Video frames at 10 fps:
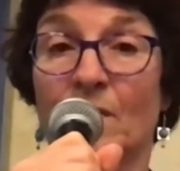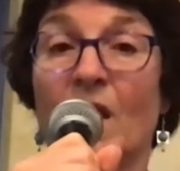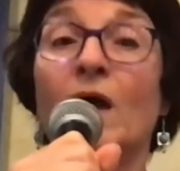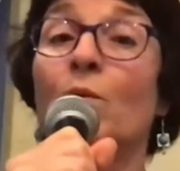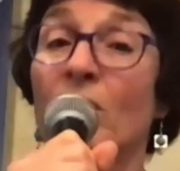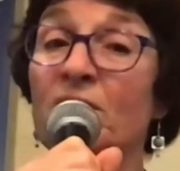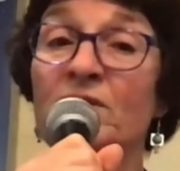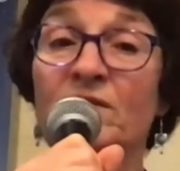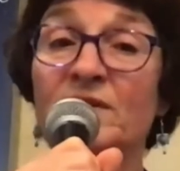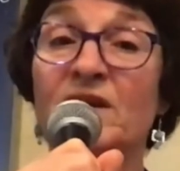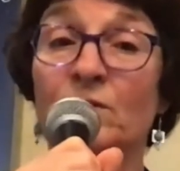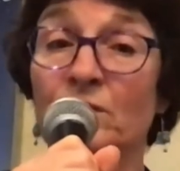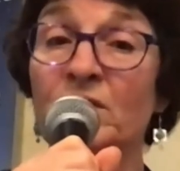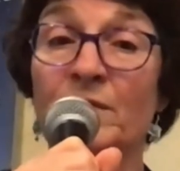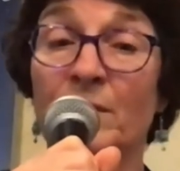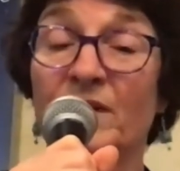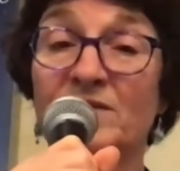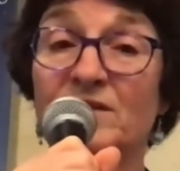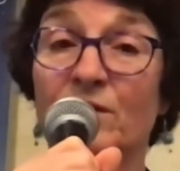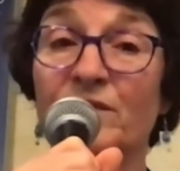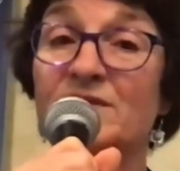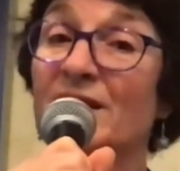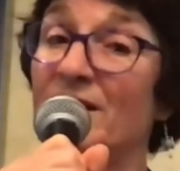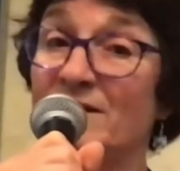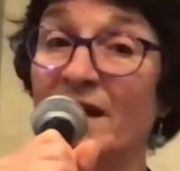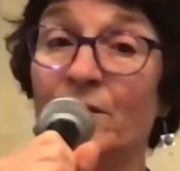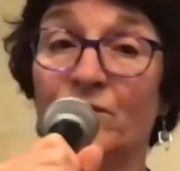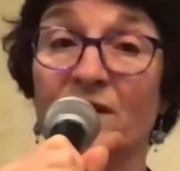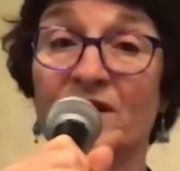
And one of the things I learned about myself is that integrity